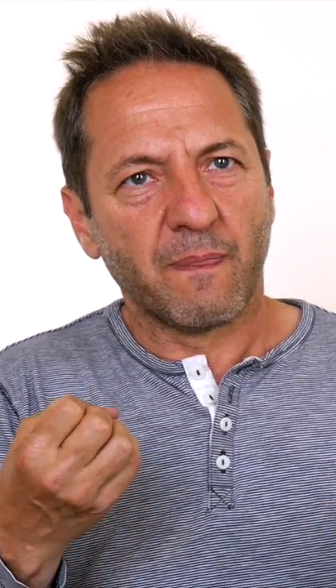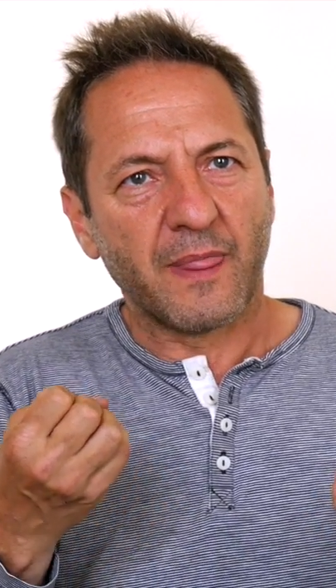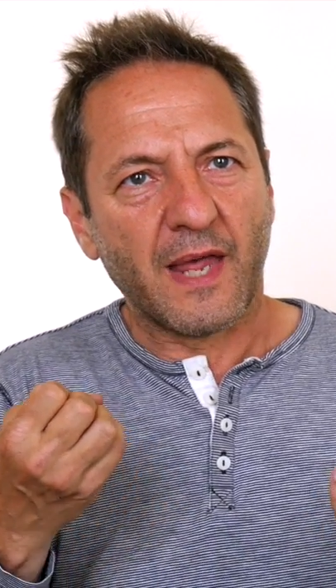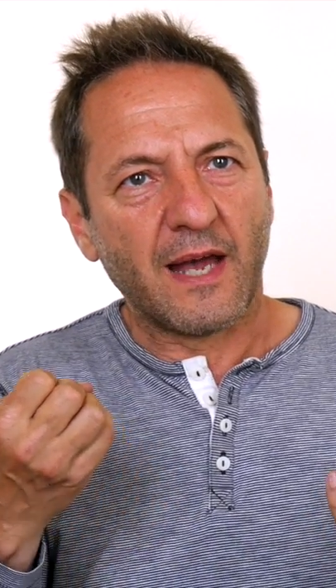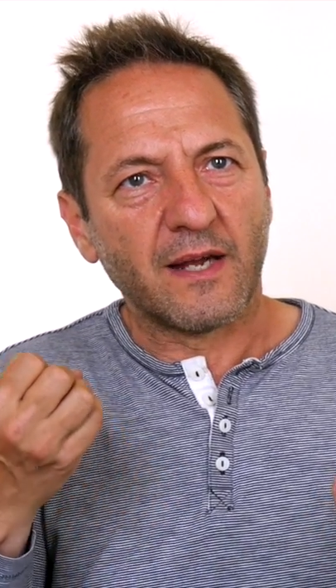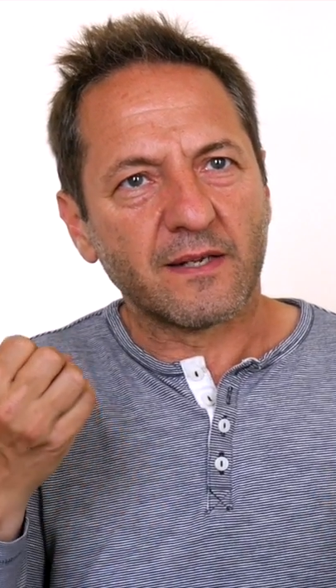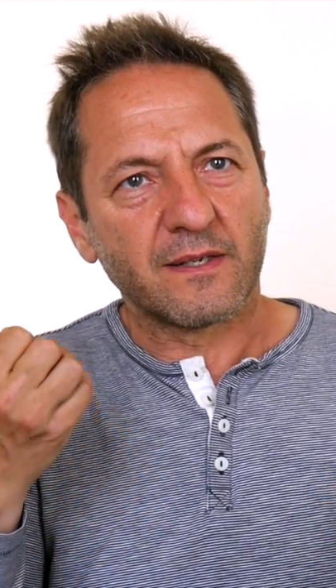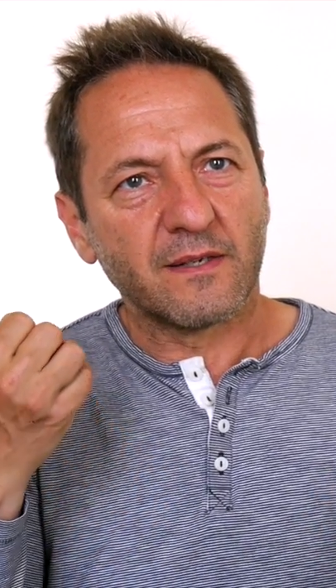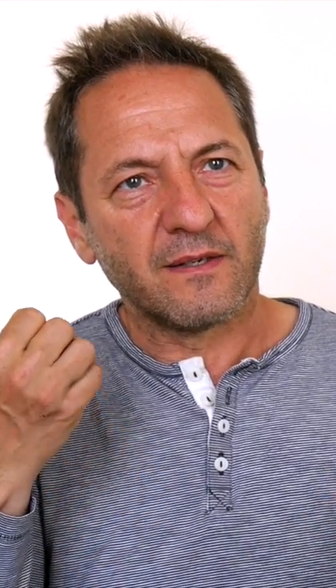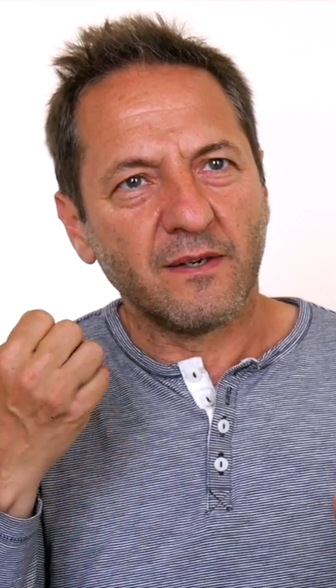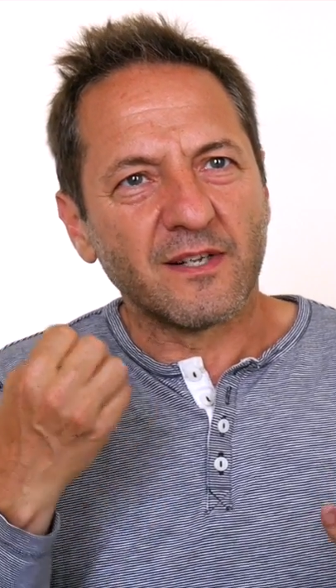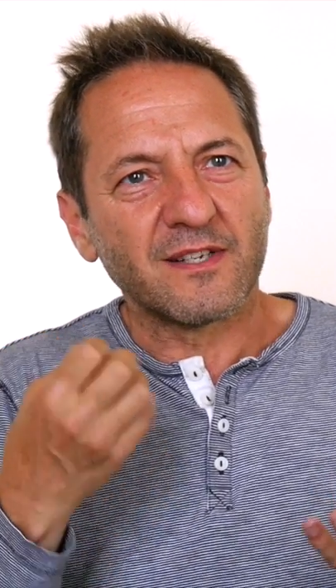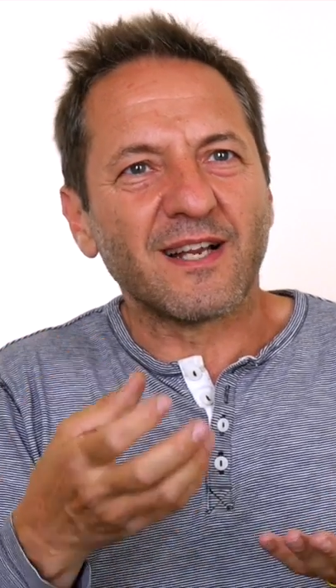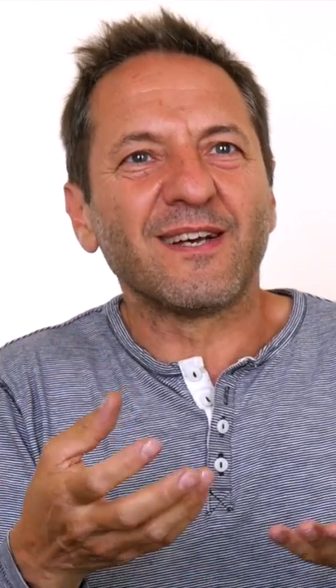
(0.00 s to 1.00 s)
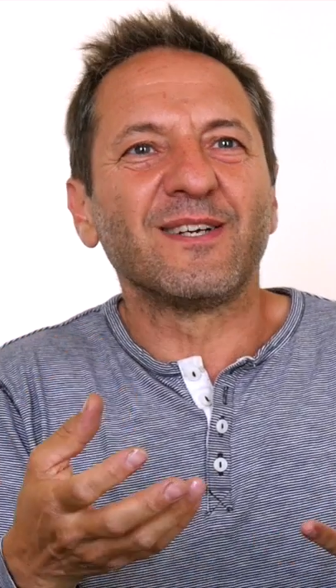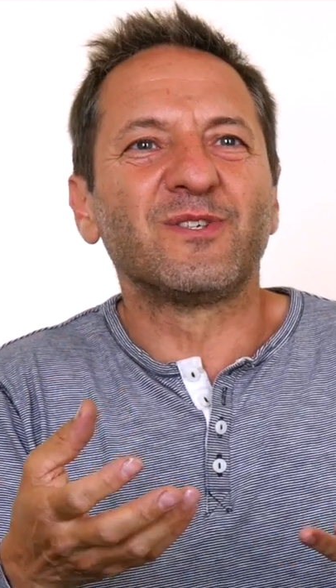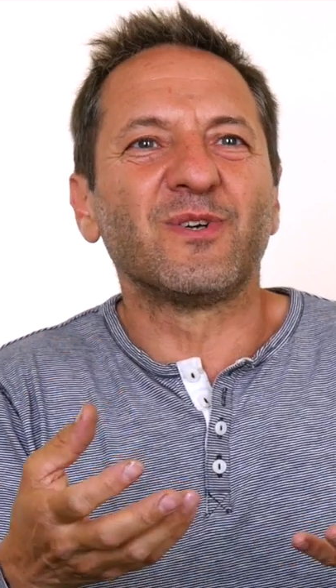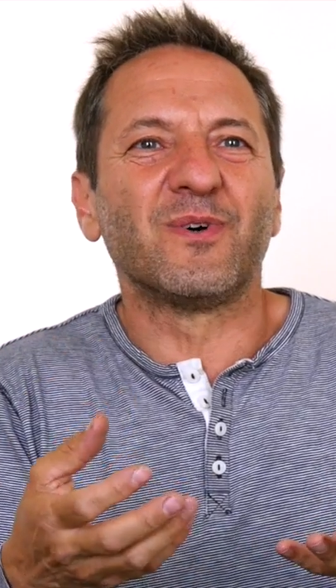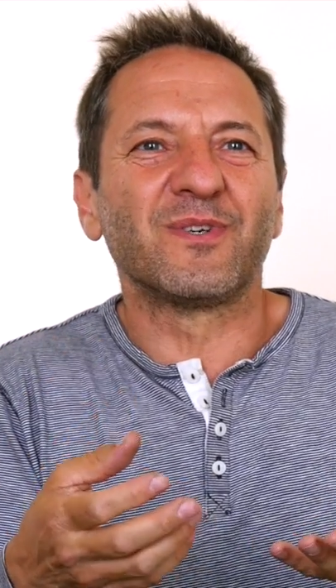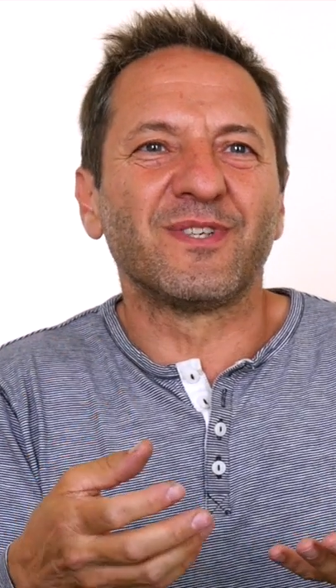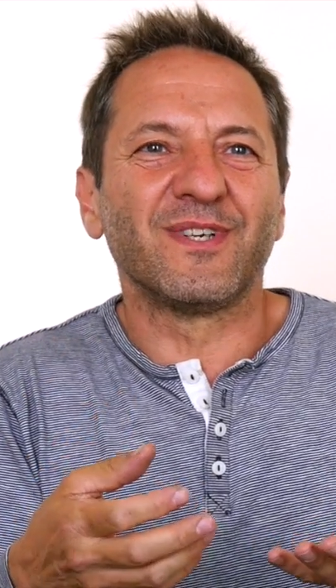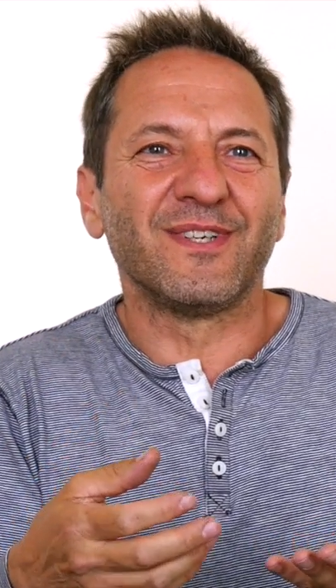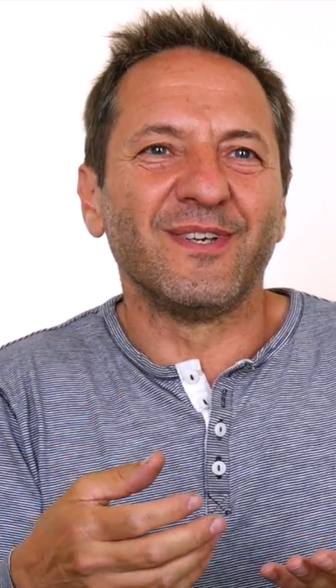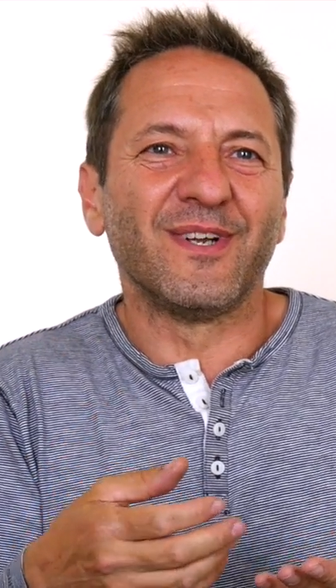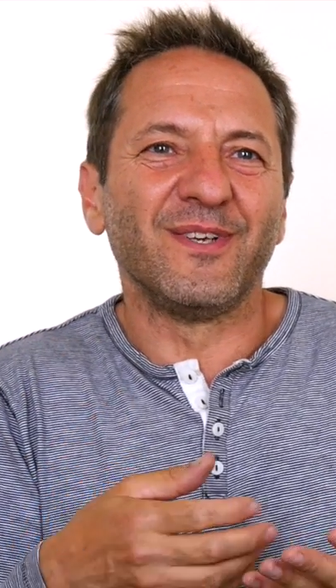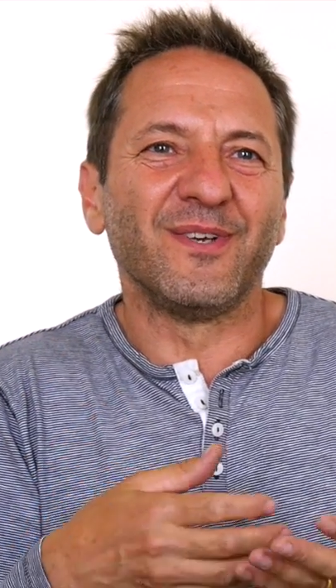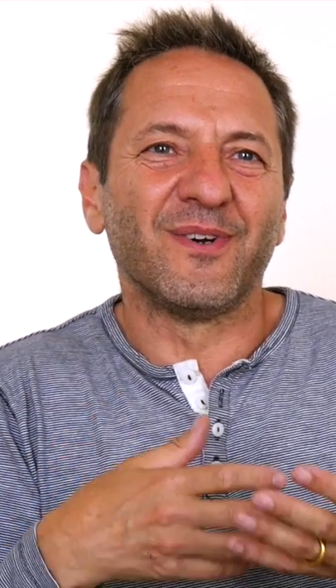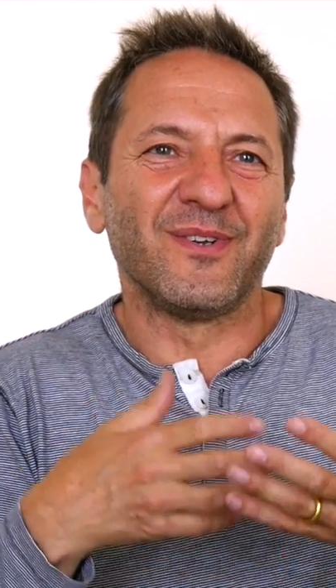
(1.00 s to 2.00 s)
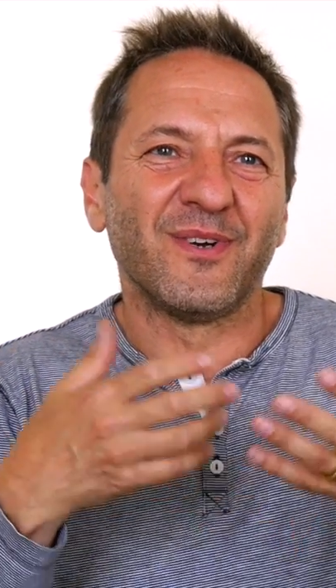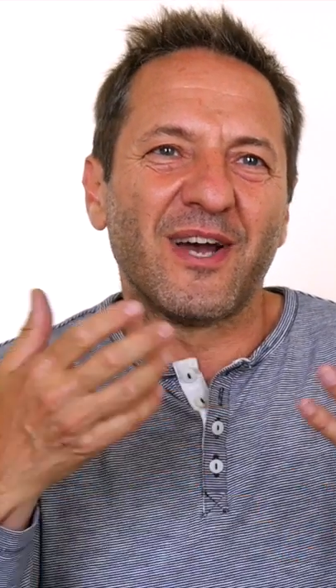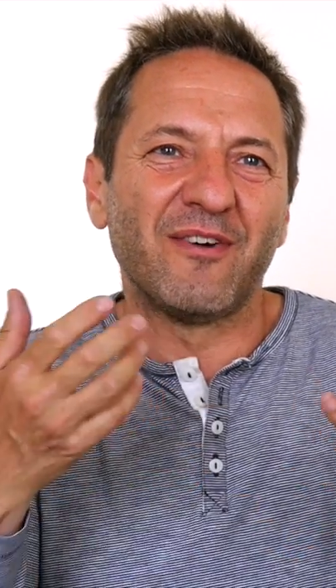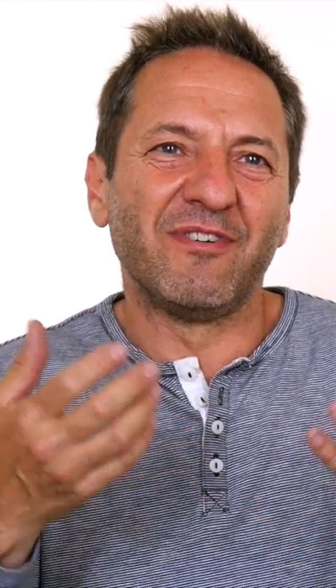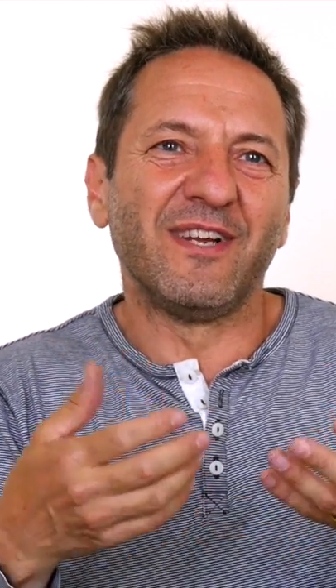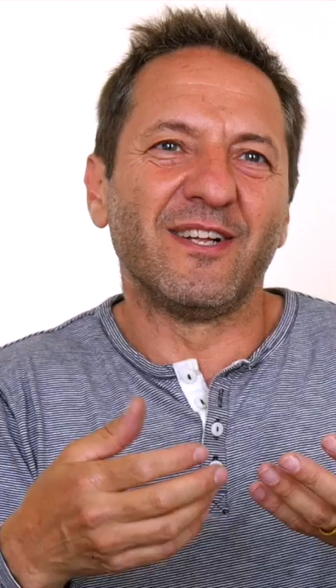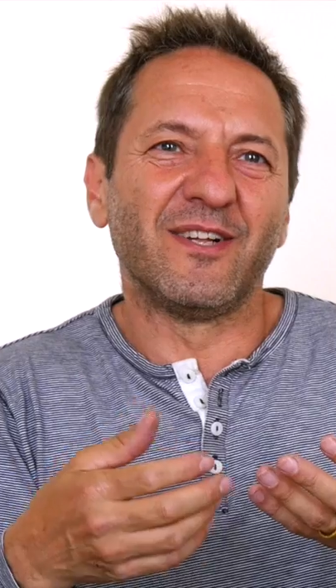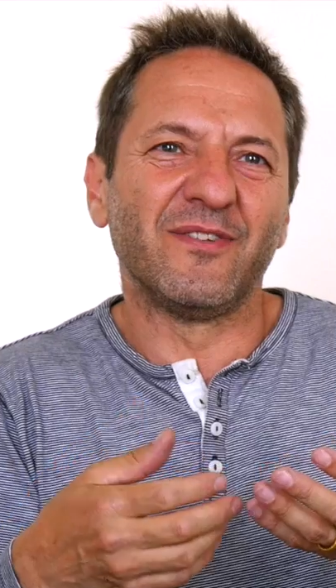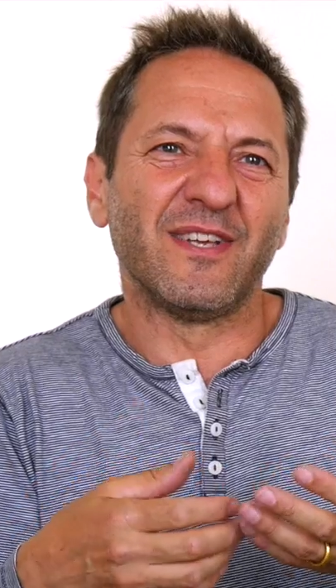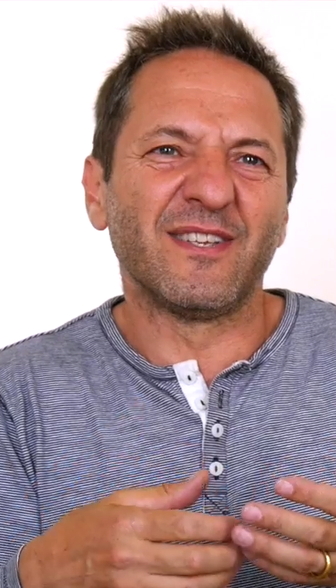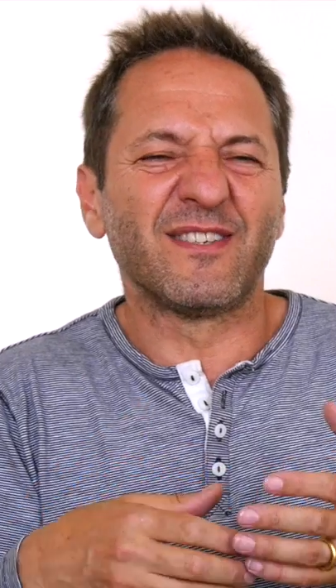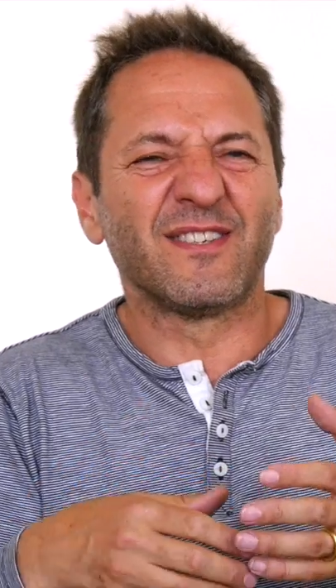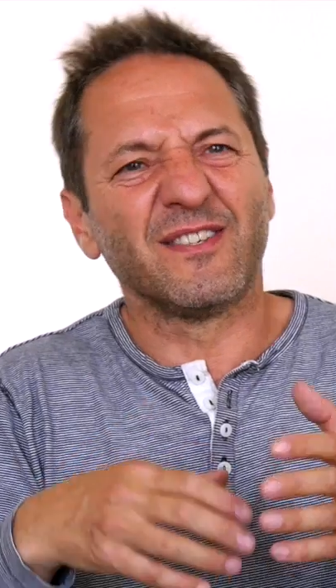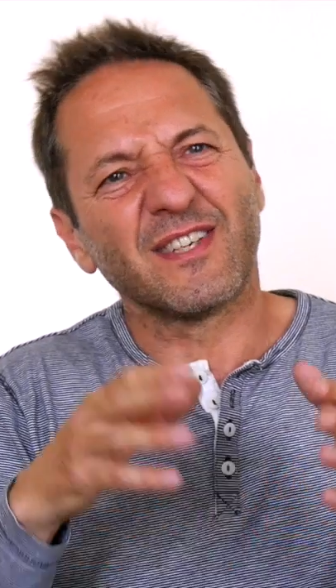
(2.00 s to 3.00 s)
that, it's like a doctor, you have an illness,